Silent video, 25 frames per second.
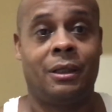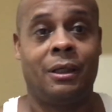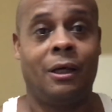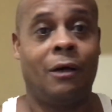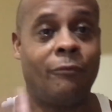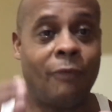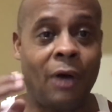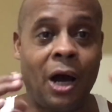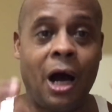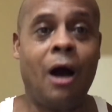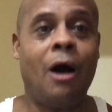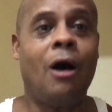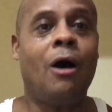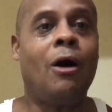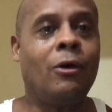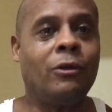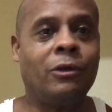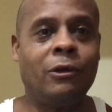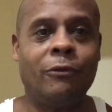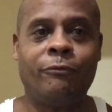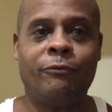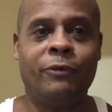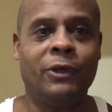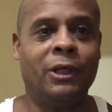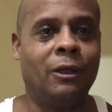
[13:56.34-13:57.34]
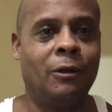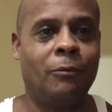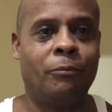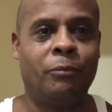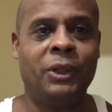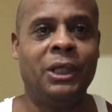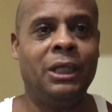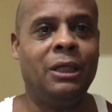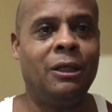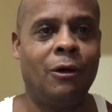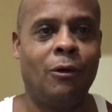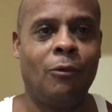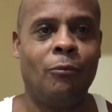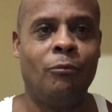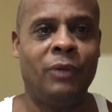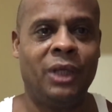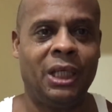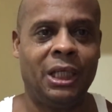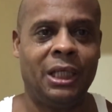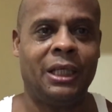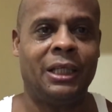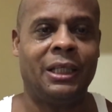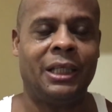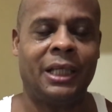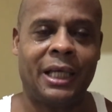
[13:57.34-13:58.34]
Of all the Filipino
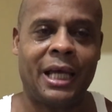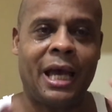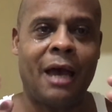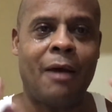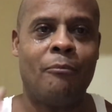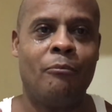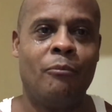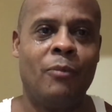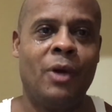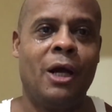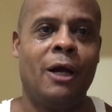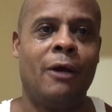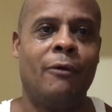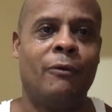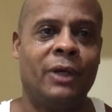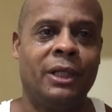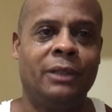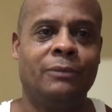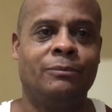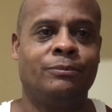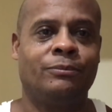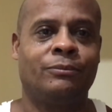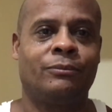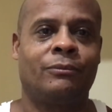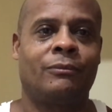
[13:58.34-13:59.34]
men that got married